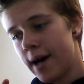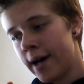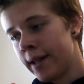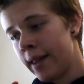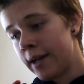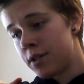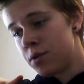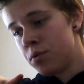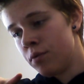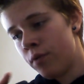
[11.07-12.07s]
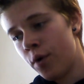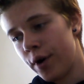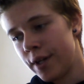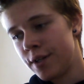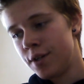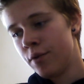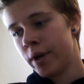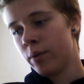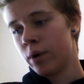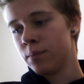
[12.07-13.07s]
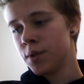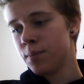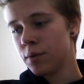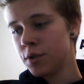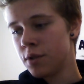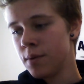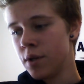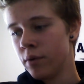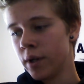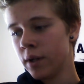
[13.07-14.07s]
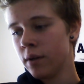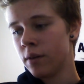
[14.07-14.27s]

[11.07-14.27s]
I like to avoid doing what I'm supposed to be doing,